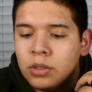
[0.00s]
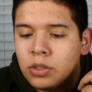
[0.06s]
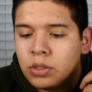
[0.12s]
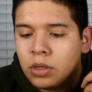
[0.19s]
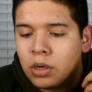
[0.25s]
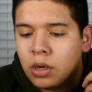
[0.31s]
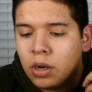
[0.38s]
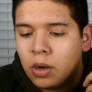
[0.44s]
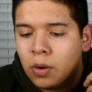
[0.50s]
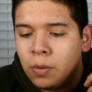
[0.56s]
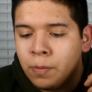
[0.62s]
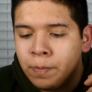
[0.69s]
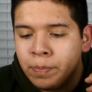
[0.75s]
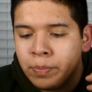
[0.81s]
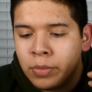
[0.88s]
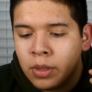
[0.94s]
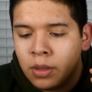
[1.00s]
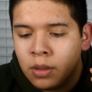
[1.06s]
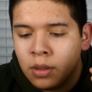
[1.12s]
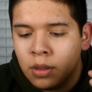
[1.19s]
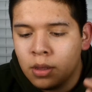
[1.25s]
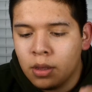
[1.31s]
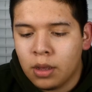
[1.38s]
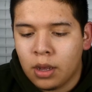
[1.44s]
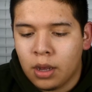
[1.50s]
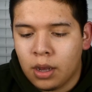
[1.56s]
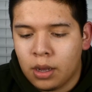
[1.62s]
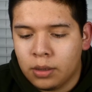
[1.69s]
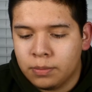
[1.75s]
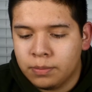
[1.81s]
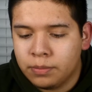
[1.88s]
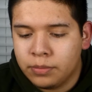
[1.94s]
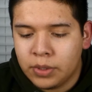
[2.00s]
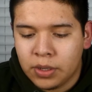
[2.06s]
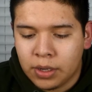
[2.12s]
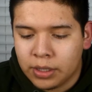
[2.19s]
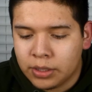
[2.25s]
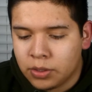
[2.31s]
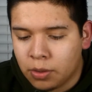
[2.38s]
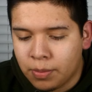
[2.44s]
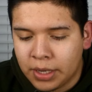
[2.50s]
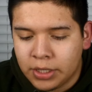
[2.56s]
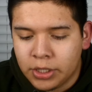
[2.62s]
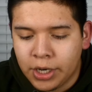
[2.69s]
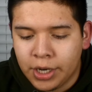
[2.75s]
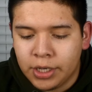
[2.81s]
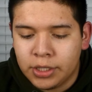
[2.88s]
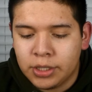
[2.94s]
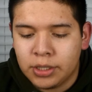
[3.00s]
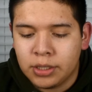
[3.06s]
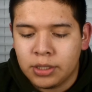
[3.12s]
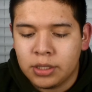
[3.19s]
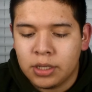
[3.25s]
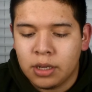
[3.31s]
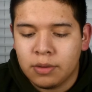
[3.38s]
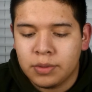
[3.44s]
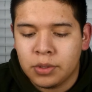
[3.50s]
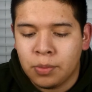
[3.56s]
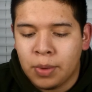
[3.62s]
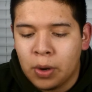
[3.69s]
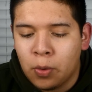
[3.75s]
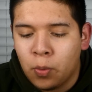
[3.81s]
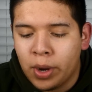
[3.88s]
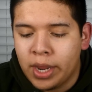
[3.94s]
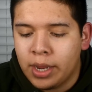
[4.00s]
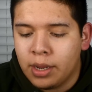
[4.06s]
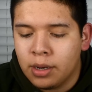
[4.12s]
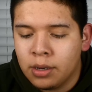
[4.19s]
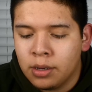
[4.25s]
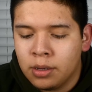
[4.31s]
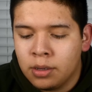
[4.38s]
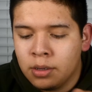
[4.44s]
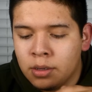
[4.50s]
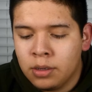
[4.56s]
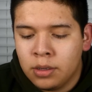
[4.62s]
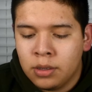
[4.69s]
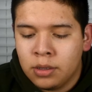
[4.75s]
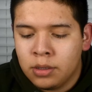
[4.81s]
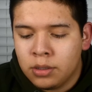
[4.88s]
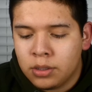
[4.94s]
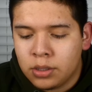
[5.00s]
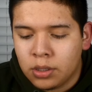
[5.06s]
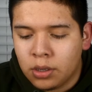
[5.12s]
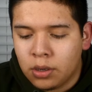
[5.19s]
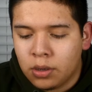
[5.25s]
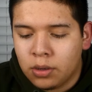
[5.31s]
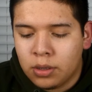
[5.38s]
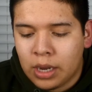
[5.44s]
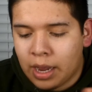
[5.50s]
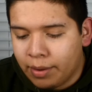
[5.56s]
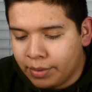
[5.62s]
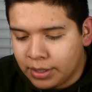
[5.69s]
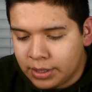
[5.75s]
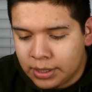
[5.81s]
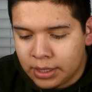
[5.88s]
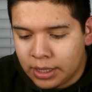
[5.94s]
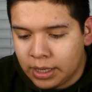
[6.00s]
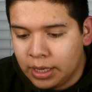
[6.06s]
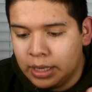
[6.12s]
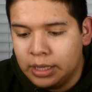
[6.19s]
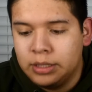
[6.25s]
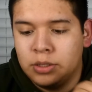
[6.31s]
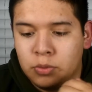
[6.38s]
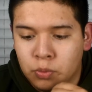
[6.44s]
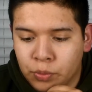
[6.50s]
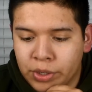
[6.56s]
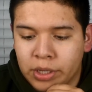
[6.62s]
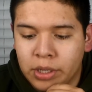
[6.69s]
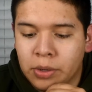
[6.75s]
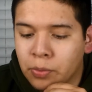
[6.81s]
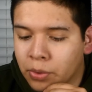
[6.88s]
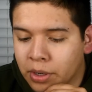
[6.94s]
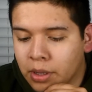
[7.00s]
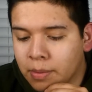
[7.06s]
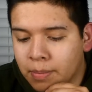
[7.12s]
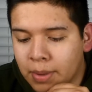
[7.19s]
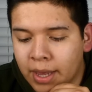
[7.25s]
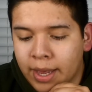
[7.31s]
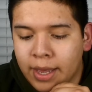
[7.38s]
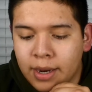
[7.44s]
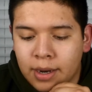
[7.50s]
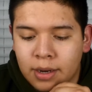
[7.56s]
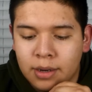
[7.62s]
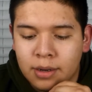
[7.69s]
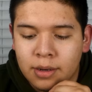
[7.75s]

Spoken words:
So that's all my changes and stuff. So my weight. So obviously it's really, really bad.